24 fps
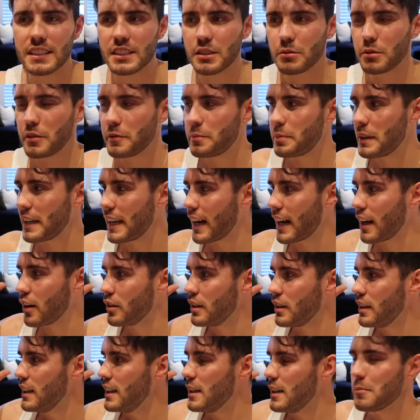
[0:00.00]
so we've been out
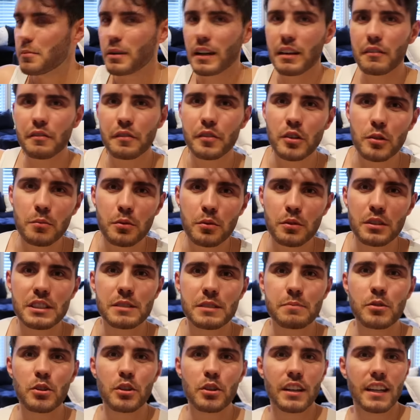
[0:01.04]
playing football
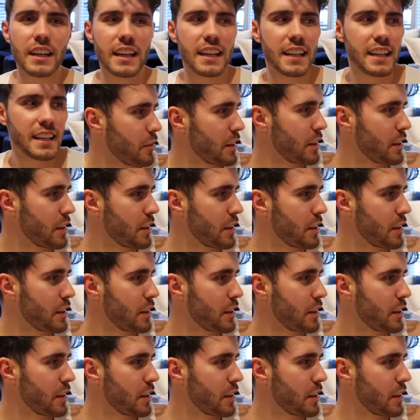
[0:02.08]
this morning.